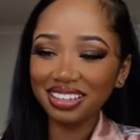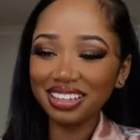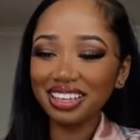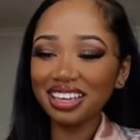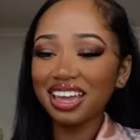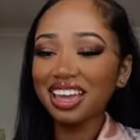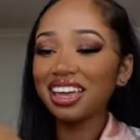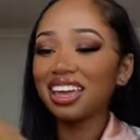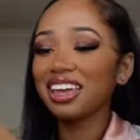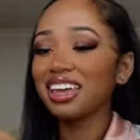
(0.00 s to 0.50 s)

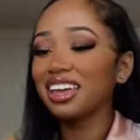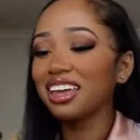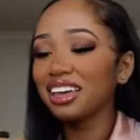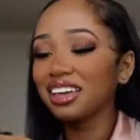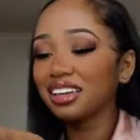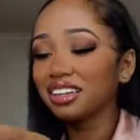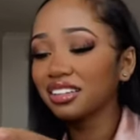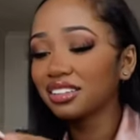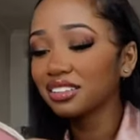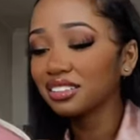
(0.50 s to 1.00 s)

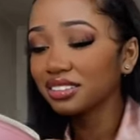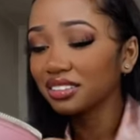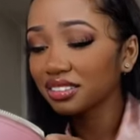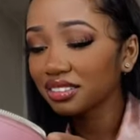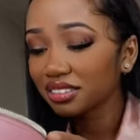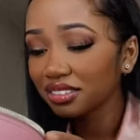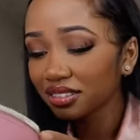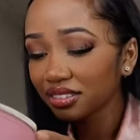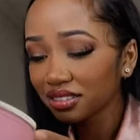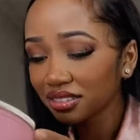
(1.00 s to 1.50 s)
Yay.
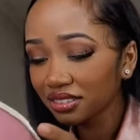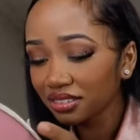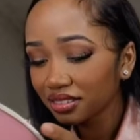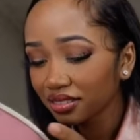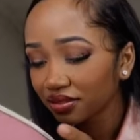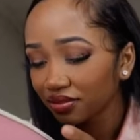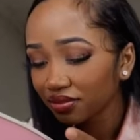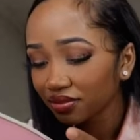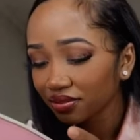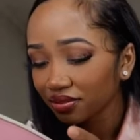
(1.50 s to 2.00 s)
That's
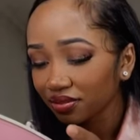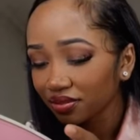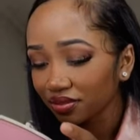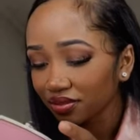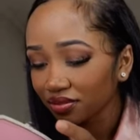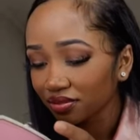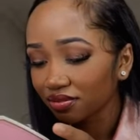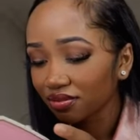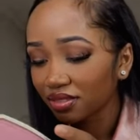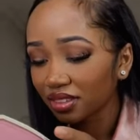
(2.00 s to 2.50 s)
actually crazy.
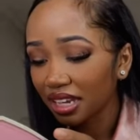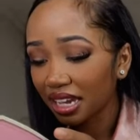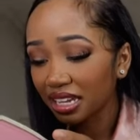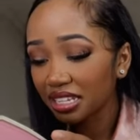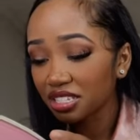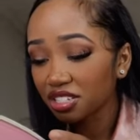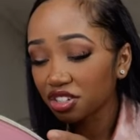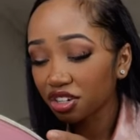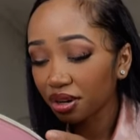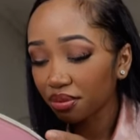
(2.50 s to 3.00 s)

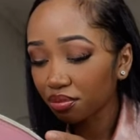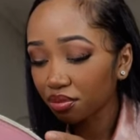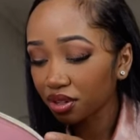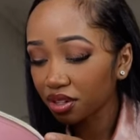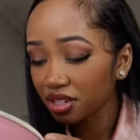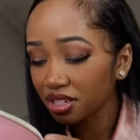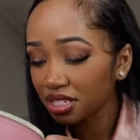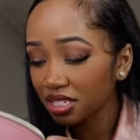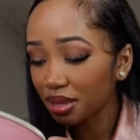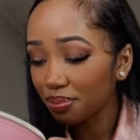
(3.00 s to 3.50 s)
Yeah, Instagram
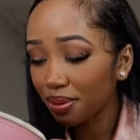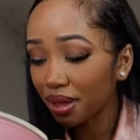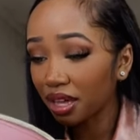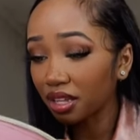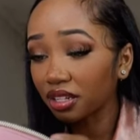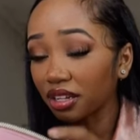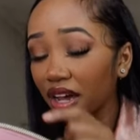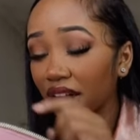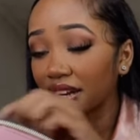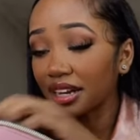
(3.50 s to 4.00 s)
Reels, they
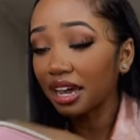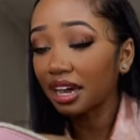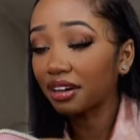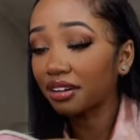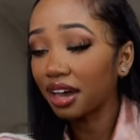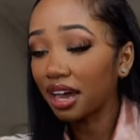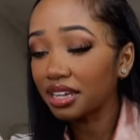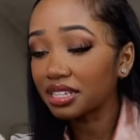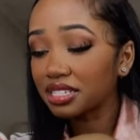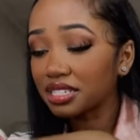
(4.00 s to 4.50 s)
pay a lot
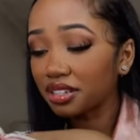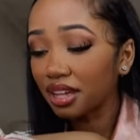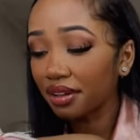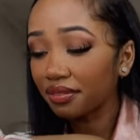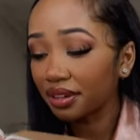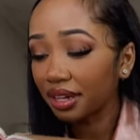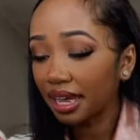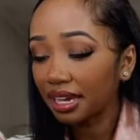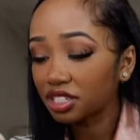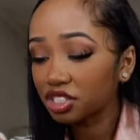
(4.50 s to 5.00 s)
now. I still
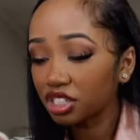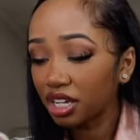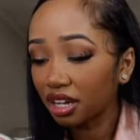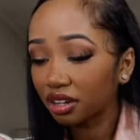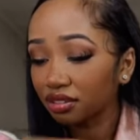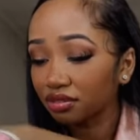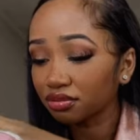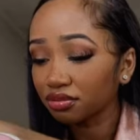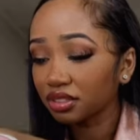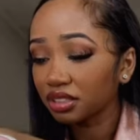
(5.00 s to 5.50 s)
haven't cashed
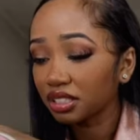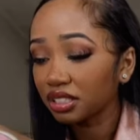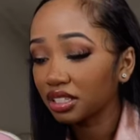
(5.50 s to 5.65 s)
out.